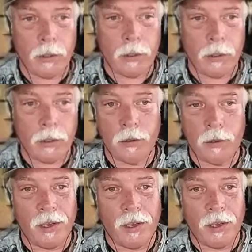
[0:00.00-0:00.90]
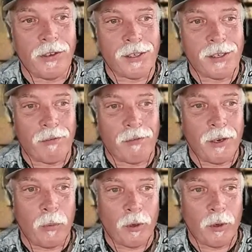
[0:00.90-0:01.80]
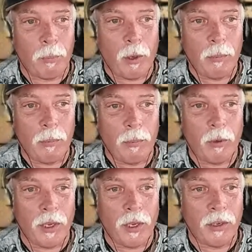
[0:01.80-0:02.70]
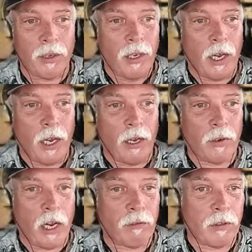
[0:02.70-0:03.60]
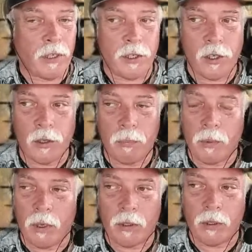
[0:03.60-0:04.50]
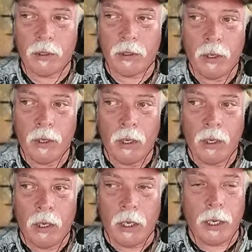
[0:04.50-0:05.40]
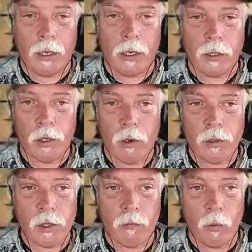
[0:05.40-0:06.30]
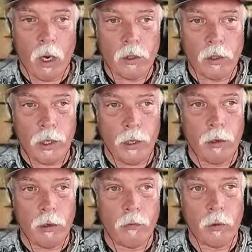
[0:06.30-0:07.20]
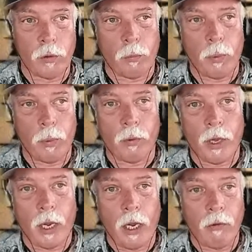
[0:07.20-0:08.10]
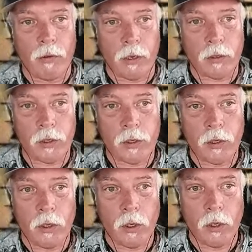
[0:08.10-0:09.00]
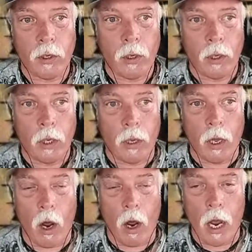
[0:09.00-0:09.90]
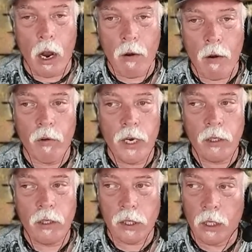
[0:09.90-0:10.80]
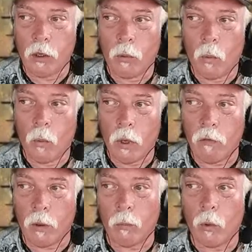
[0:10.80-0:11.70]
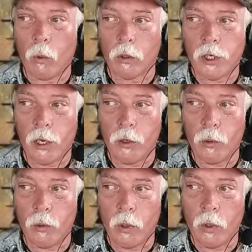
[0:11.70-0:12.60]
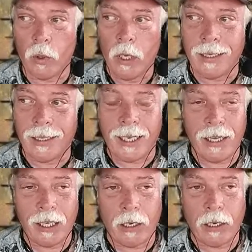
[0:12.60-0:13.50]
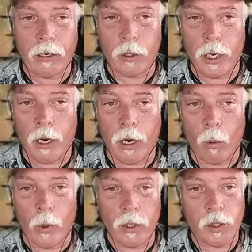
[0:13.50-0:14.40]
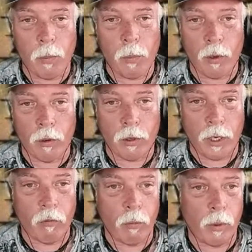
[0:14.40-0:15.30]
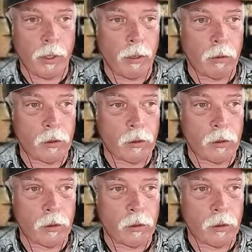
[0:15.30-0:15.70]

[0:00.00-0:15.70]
a lot of things I've kind of wondered about people that have aphantasia, and it's interesting if you watch any interviews with people that have this, every single one of them will tell you that they think that they are way smarter than everybody else.